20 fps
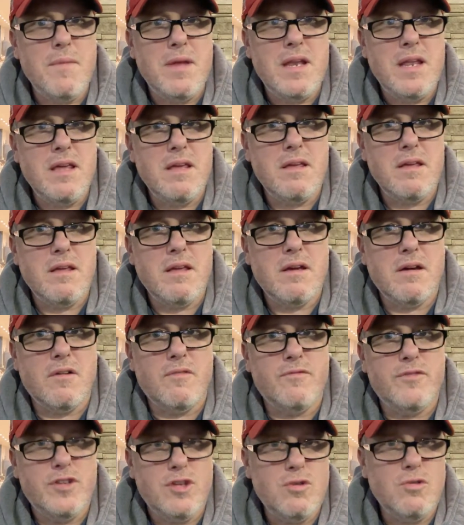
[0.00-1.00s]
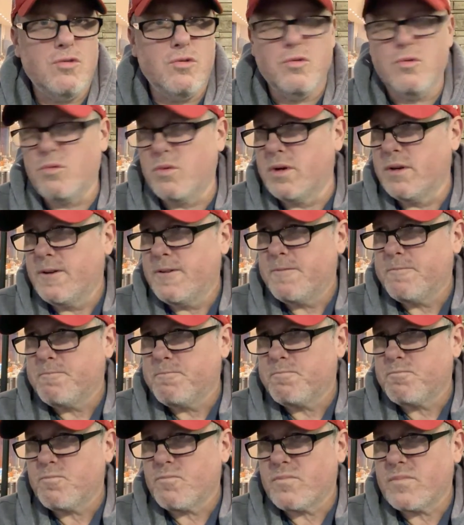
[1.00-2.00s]
many of you
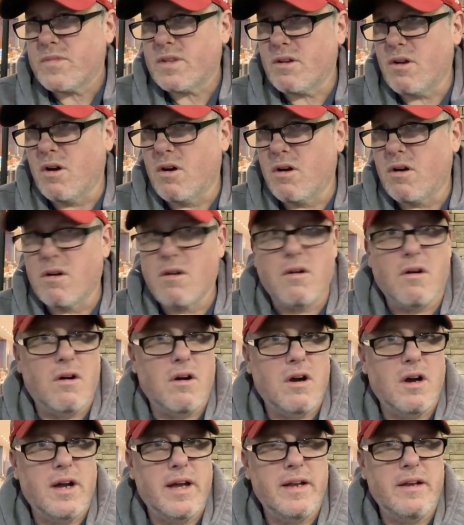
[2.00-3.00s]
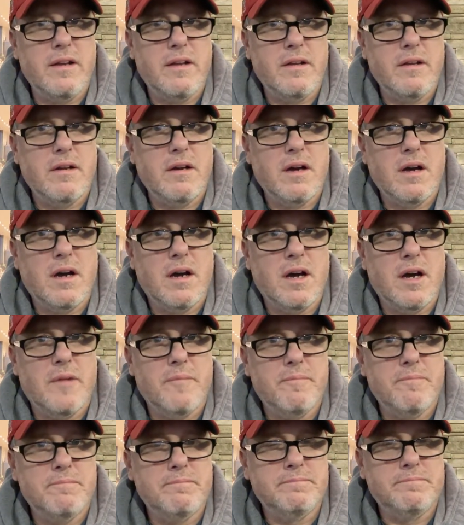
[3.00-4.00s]
are on
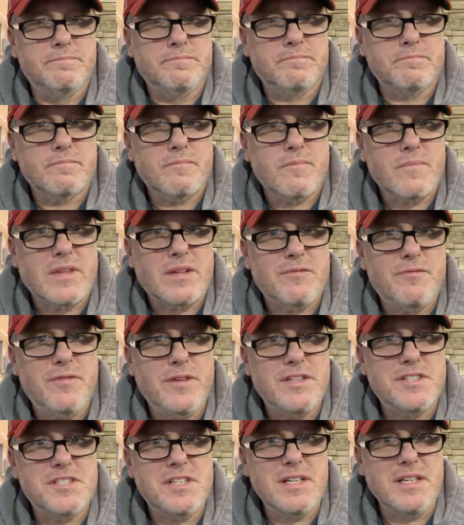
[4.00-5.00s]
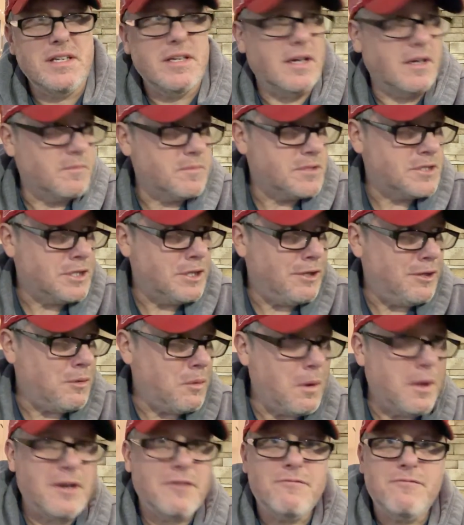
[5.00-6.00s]
fixed incomes?
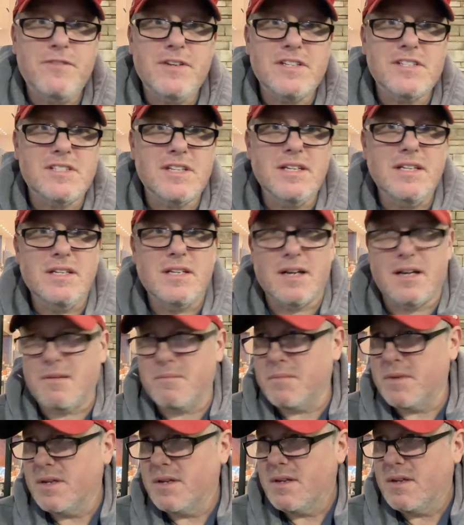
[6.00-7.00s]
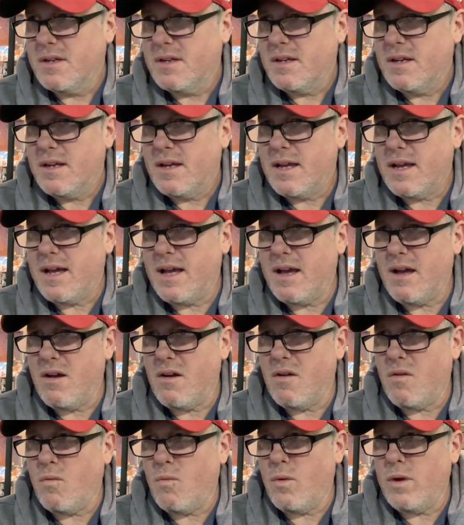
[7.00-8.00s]
You're on a fixed income.
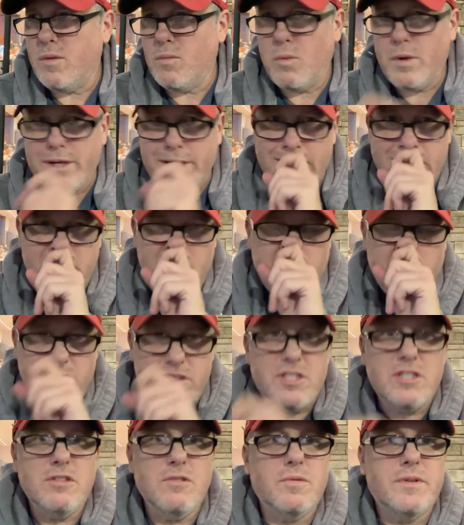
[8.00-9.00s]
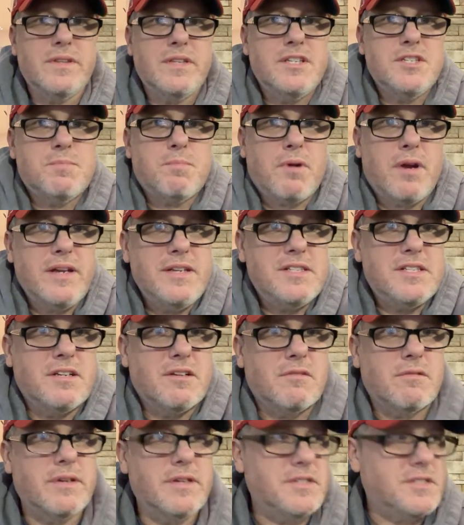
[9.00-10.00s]
What can you do with these price
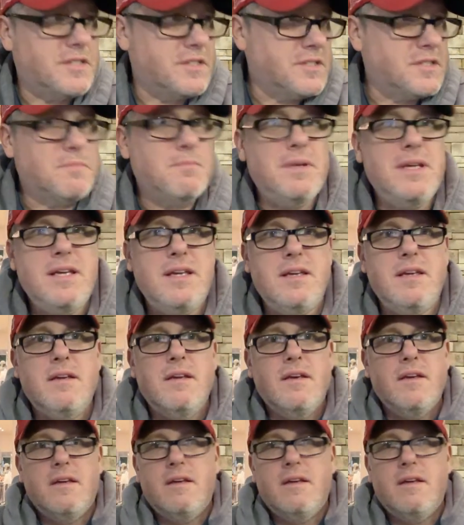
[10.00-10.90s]
increases? Me,